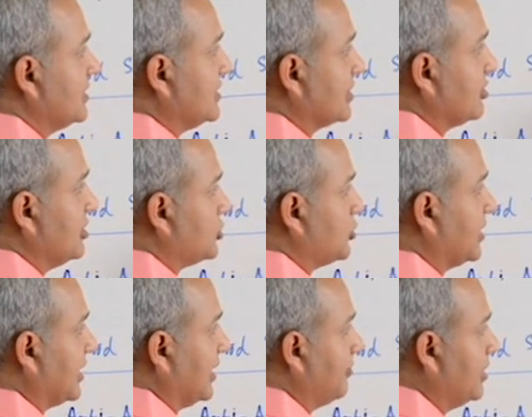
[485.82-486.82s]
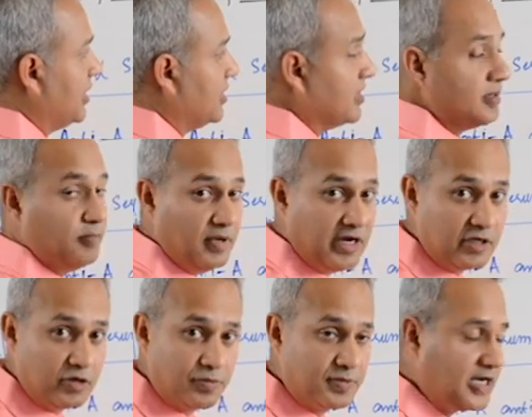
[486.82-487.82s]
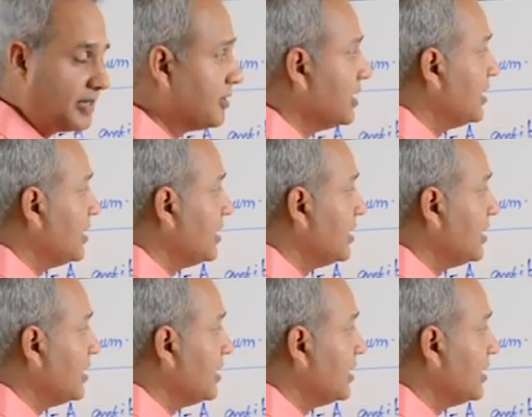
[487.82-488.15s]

is actually showing AB blood group type.